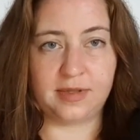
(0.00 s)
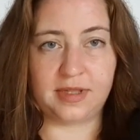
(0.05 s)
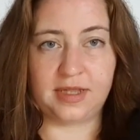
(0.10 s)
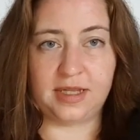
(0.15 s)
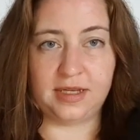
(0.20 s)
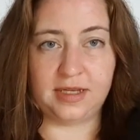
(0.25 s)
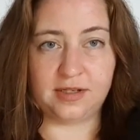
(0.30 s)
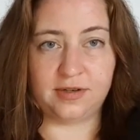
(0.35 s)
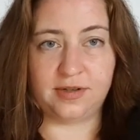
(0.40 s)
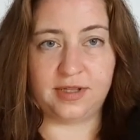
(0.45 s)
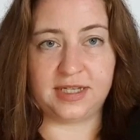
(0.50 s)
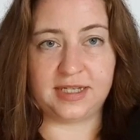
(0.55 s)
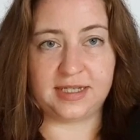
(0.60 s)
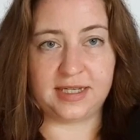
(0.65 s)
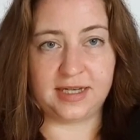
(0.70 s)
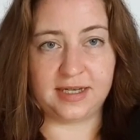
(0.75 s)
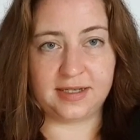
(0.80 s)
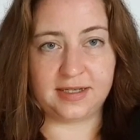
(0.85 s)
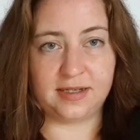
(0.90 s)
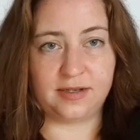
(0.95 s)
These are the
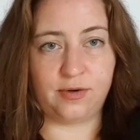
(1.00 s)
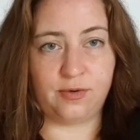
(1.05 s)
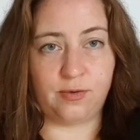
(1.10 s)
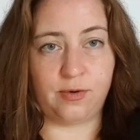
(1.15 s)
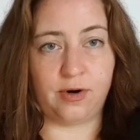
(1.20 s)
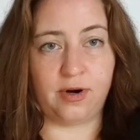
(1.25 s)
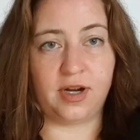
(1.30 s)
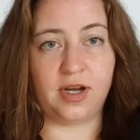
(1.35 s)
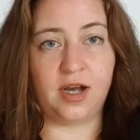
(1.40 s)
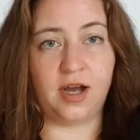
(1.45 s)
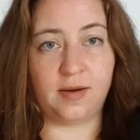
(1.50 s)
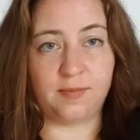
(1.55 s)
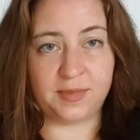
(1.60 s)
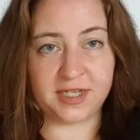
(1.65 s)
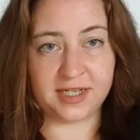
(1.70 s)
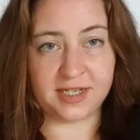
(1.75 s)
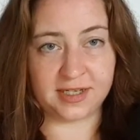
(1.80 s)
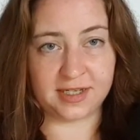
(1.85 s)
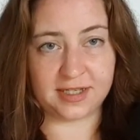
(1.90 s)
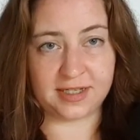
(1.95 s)
six core
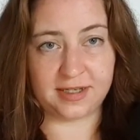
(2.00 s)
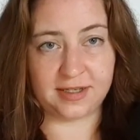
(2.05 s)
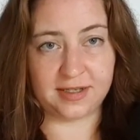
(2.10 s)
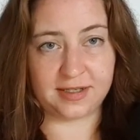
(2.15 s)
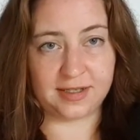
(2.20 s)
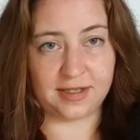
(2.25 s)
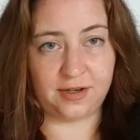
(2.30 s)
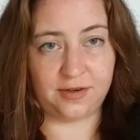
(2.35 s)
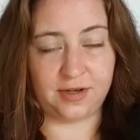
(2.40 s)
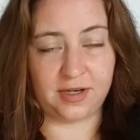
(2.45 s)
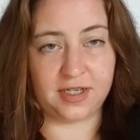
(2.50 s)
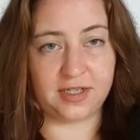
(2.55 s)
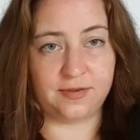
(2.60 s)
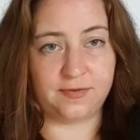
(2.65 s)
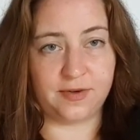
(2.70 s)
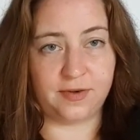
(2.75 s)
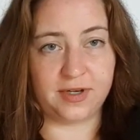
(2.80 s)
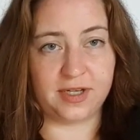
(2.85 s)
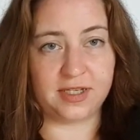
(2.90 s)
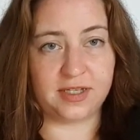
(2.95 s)
competencies that you need to
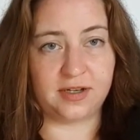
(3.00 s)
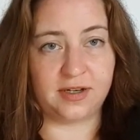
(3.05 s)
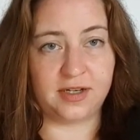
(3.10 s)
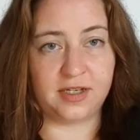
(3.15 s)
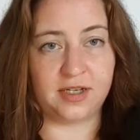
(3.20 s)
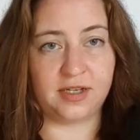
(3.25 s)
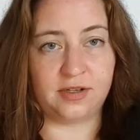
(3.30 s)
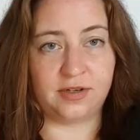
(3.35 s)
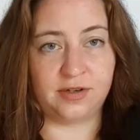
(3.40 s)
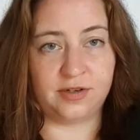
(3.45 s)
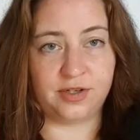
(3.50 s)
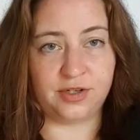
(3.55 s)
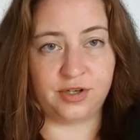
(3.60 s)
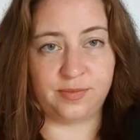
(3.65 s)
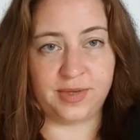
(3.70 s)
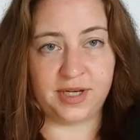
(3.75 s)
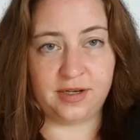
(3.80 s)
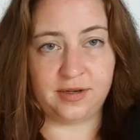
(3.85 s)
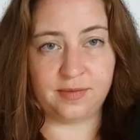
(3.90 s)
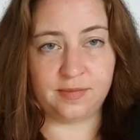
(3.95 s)
focus on to learn
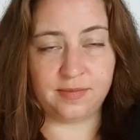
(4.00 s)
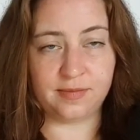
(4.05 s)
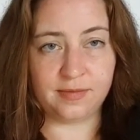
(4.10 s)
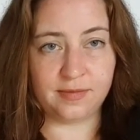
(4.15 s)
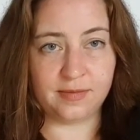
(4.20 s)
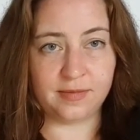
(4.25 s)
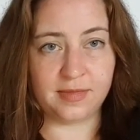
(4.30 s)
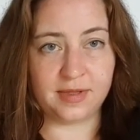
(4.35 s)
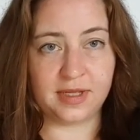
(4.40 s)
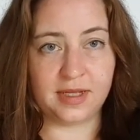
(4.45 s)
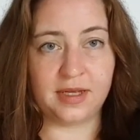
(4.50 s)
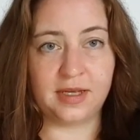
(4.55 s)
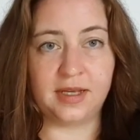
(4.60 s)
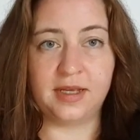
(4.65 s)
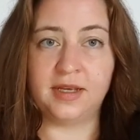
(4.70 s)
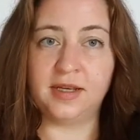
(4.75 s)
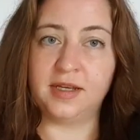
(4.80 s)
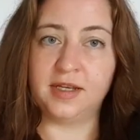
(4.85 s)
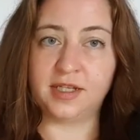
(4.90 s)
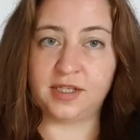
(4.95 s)
German.
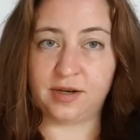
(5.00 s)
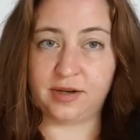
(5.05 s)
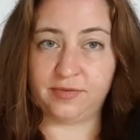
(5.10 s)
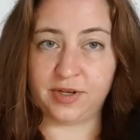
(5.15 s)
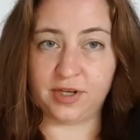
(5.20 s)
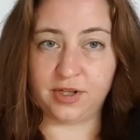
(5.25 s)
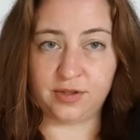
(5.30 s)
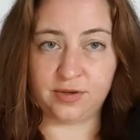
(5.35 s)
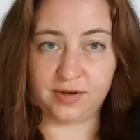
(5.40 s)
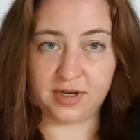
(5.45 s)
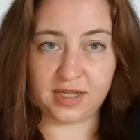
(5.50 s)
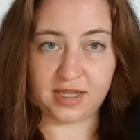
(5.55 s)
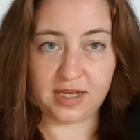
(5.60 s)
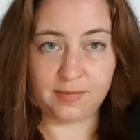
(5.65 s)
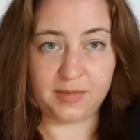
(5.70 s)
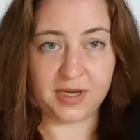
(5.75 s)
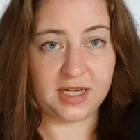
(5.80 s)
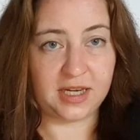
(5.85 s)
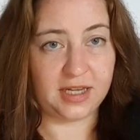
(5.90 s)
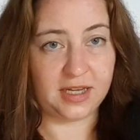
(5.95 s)
So I've included
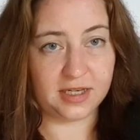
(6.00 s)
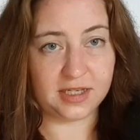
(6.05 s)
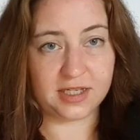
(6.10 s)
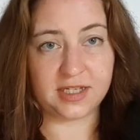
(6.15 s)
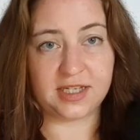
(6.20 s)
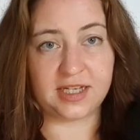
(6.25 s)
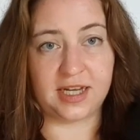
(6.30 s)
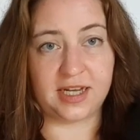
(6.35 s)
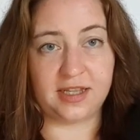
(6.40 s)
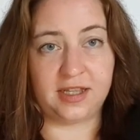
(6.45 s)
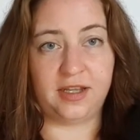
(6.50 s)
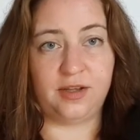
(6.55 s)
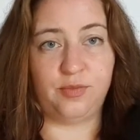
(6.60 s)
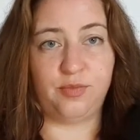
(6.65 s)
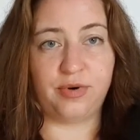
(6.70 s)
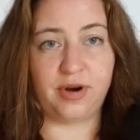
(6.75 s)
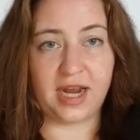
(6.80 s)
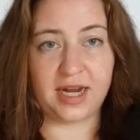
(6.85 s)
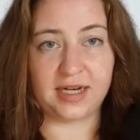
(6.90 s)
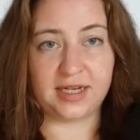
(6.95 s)
them in each day that you
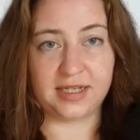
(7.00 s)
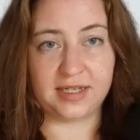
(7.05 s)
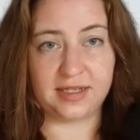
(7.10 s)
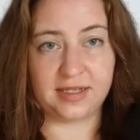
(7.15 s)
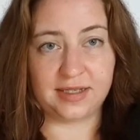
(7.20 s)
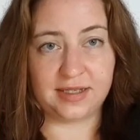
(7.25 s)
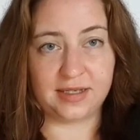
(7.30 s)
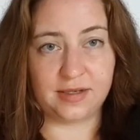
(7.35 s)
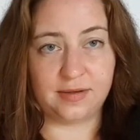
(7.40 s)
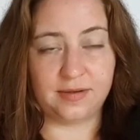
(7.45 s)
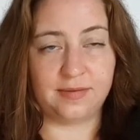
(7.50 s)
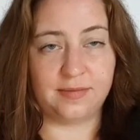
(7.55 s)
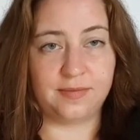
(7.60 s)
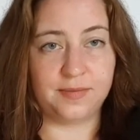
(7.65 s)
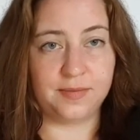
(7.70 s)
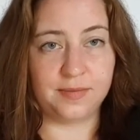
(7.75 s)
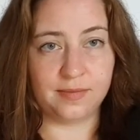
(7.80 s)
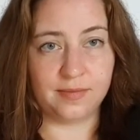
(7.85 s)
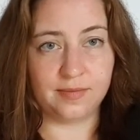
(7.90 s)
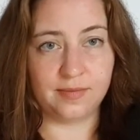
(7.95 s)
practice.
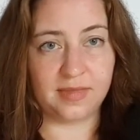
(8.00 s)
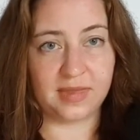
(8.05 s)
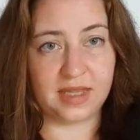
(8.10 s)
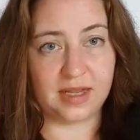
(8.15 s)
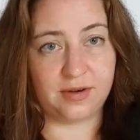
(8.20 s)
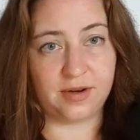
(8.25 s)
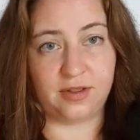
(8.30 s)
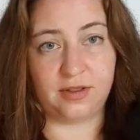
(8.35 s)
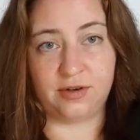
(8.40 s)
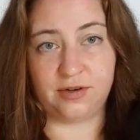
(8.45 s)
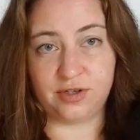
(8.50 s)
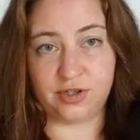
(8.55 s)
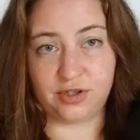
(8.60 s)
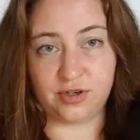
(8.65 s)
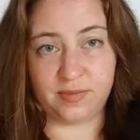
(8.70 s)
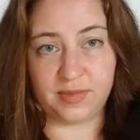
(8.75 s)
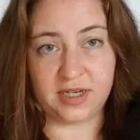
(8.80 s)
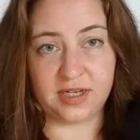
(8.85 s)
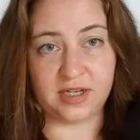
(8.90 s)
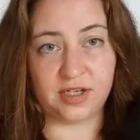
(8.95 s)
Now, to learn
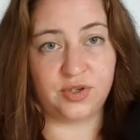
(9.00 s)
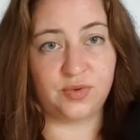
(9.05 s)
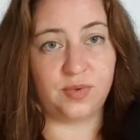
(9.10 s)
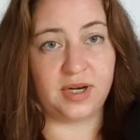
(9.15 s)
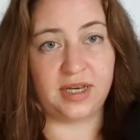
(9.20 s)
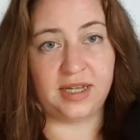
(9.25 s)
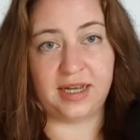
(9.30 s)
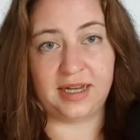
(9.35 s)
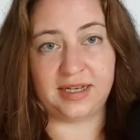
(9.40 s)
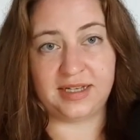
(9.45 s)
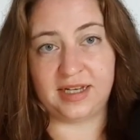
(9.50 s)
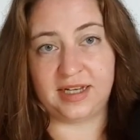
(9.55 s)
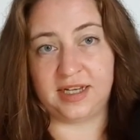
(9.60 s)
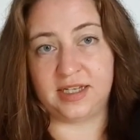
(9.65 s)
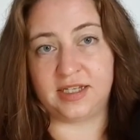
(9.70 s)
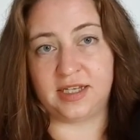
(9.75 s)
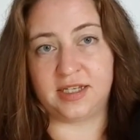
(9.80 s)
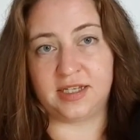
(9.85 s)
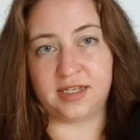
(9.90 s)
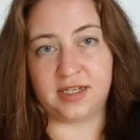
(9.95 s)
German in 28
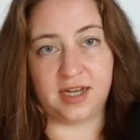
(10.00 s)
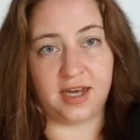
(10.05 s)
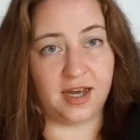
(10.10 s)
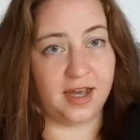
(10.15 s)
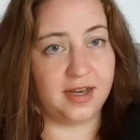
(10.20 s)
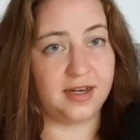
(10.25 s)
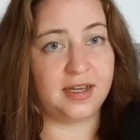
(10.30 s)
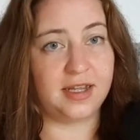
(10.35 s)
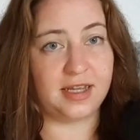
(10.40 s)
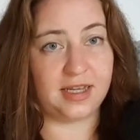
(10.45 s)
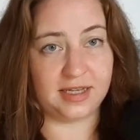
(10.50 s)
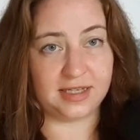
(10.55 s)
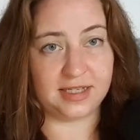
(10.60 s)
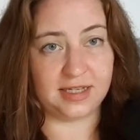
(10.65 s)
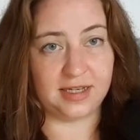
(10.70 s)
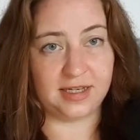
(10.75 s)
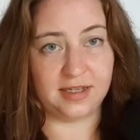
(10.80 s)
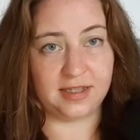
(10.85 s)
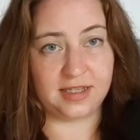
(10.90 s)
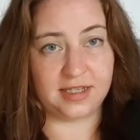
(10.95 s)
days is not easy.